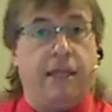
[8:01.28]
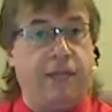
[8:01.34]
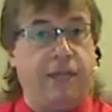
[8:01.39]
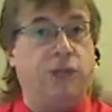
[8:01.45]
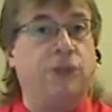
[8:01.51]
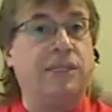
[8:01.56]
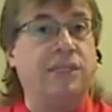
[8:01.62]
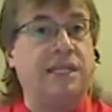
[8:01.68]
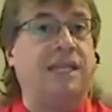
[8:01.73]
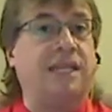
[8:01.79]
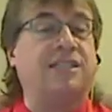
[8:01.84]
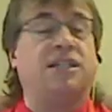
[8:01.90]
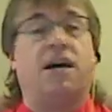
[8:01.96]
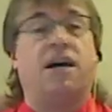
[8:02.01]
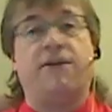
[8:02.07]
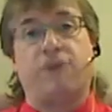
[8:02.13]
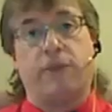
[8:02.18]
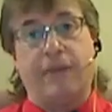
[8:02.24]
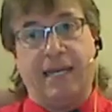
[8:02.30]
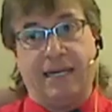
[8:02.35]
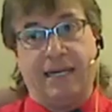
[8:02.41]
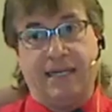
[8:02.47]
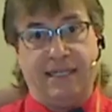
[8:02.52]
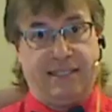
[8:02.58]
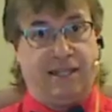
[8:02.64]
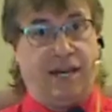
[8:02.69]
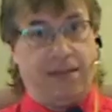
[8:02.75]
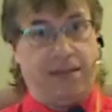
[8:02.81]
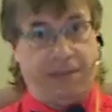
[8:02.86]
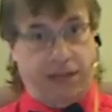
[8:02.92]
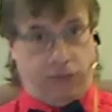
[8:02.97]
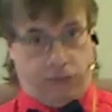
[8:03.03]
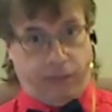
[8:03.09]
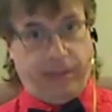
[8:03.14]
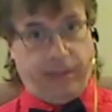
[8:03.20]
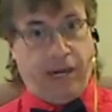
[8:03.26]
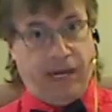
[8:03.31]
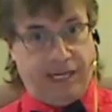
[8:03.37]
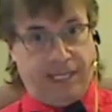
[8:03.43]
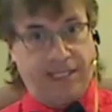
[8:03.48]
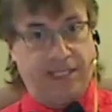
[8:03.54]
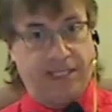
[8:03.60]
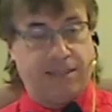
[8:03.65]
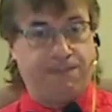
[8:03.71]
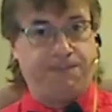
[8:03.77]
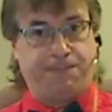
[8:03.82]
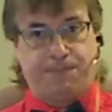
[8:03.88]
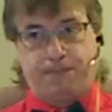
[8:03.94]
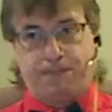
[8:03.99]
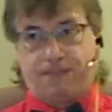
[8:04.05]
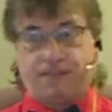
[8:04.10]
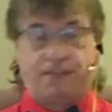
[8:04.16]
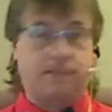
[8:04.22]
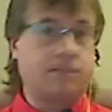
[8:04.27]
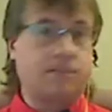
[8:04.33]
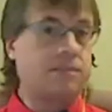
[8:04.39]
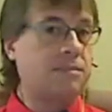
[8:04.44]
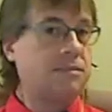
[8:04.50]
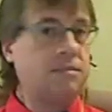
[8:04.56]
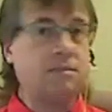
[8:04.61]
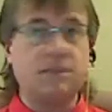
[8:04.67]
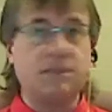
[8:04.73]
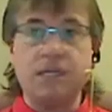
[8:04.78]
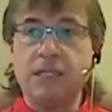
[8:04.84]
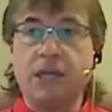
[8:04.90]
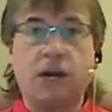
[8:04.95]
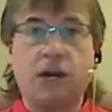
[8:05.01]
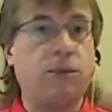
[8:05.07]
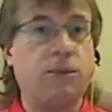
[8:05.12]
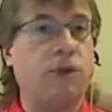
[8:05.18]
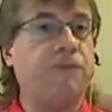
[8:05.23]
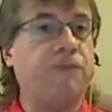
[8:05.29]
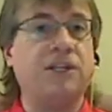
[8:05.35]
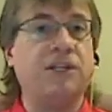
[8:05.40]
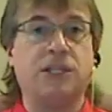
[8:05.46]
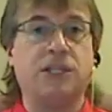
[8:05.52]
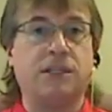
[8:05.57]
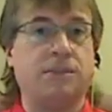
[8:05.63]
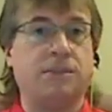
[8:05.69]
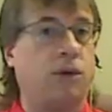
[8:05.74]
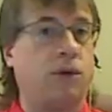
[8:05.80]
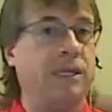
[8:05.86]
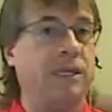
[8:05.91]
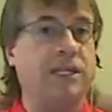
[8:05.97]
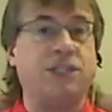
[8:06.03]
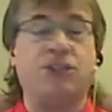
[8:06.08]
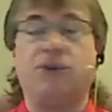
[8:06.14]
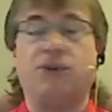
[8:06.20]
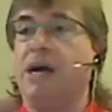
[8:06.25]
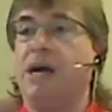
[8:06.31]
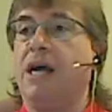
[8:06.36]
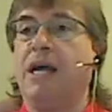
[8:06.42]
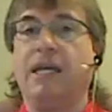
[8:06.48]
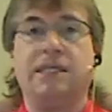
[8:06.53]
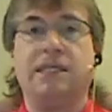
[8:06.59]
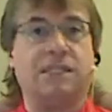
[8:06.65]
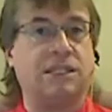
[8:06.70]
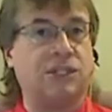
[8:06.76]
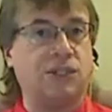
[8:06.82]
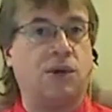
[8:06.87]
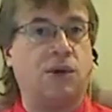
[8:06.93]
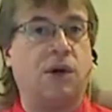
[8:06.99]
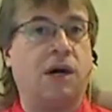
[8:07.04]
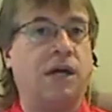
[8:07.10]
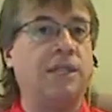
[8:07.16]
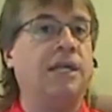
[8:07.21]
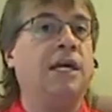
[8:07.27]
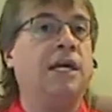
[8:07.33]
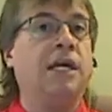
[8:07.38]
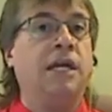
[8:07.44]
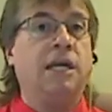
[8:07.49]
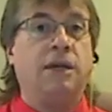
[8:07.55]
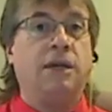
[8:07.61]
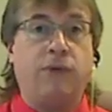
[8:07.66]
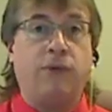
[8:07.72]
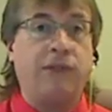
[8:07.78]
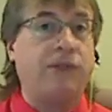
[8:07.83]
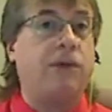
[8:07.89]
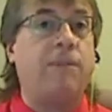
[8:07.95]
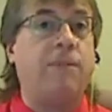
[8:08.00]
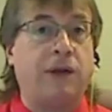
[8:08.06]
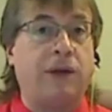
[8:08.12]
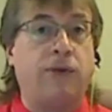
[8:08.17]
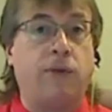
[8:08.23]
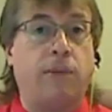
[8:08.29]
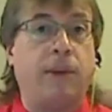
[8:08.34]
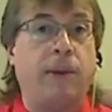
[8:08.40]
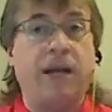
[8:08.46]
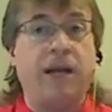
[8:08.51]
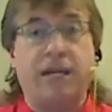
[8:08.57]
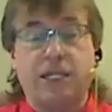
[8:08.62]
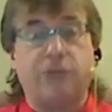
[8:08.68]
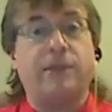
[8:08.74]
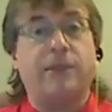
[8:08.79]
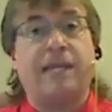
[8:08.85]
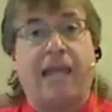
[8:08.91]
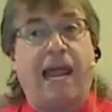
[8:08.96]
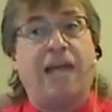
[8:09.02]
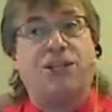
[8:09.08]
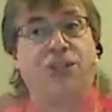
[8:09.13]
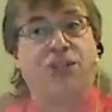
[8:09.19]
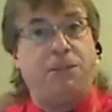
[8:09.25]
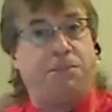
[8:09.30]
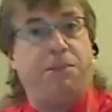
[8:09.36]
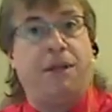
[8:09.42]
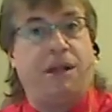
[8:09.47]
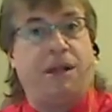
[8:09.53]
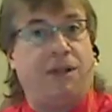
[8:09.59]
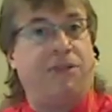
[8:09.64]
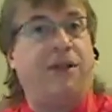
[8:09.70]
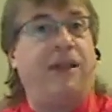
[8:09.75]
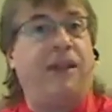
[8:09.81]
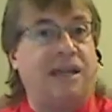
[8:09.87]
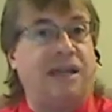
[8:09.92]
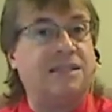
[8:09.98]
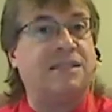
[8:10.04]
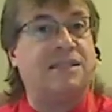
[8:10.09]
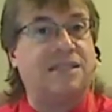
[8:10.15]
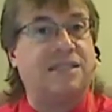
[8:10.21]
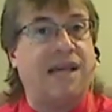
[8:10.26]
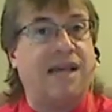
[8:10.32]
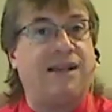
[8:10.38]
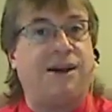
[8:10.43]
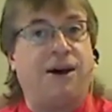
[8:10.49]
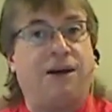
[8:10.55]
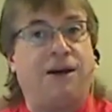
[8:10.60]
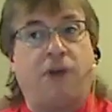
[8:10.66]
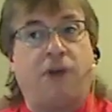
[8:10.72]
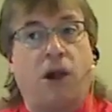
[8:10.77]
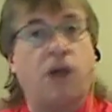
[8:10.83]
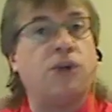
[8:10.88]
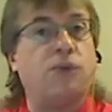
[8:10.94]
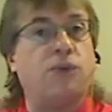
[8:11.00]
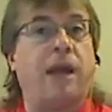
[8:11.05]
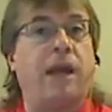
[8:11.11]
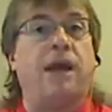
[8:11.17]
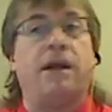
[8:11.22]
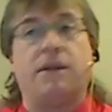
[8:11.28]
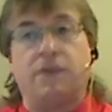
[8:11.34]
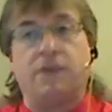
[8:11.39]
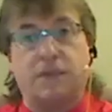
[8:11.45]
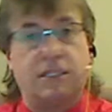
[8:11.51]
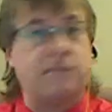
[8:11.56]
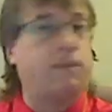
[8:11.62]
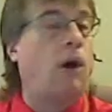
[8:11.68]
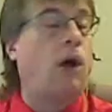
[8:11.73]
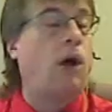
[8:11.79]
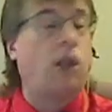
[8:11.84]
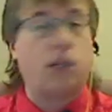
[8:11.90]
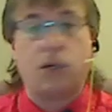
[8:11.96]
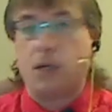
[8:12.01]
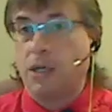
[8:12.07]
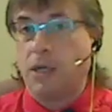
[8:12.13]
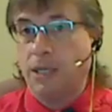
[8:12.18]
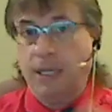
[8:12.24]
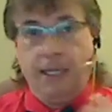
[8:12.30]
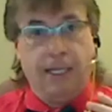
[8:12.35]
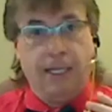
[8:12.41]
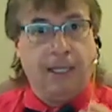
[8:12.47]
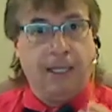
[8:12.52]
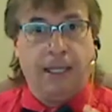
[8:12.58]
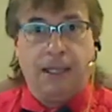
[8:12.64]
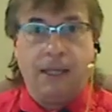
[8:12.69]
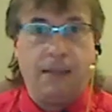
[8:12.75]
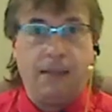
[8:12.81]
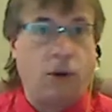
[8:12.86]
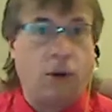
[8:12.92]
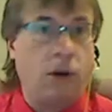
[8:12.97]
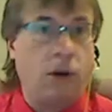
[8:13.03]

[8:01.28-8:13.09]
using that software, we can design better robotics that are more efficient, more miniaturized, and so on. With the better robotics, we can actually build the next set of hardware and smaller, more,